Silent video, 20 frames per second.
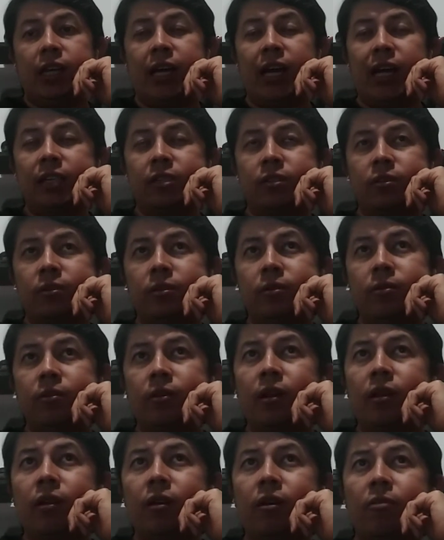has to do a
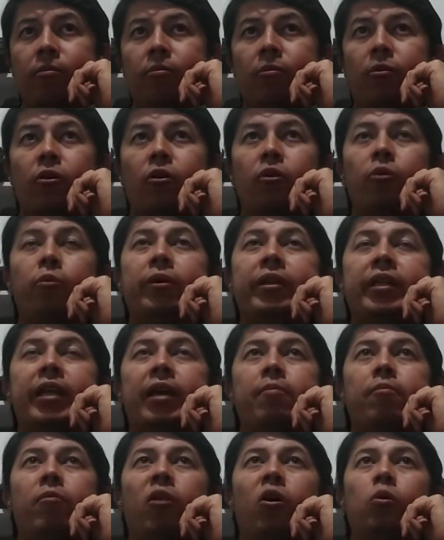lot more with
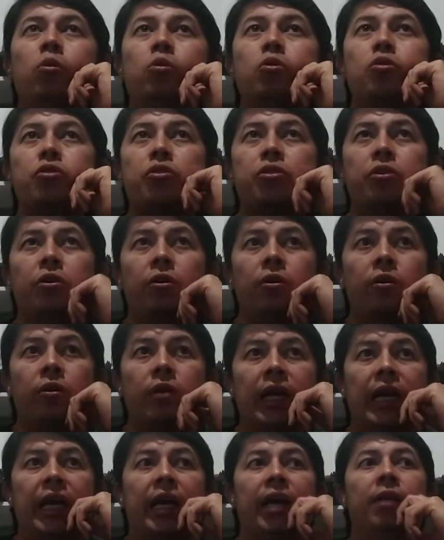emotion
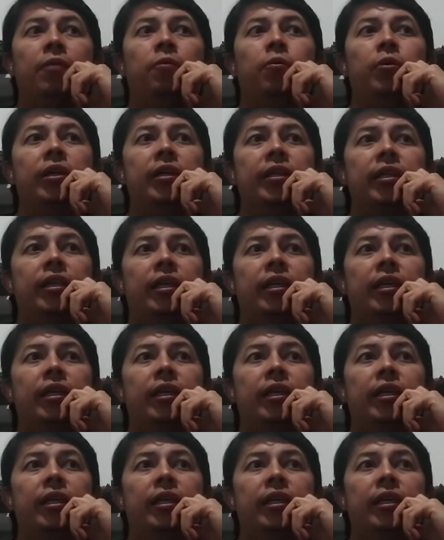and with